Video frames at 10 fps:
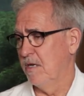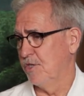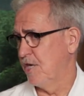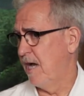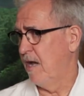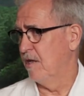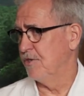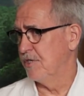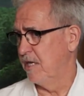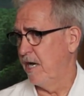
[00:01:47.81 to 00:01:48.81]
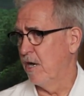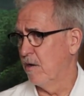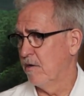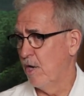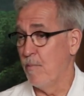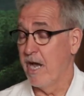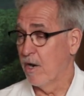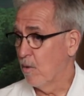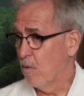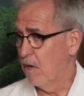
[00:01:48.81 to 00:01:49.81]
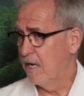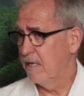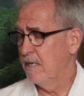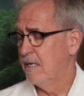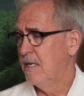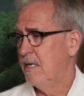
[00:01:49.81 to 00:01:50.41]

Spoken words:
a challenge there no matter what.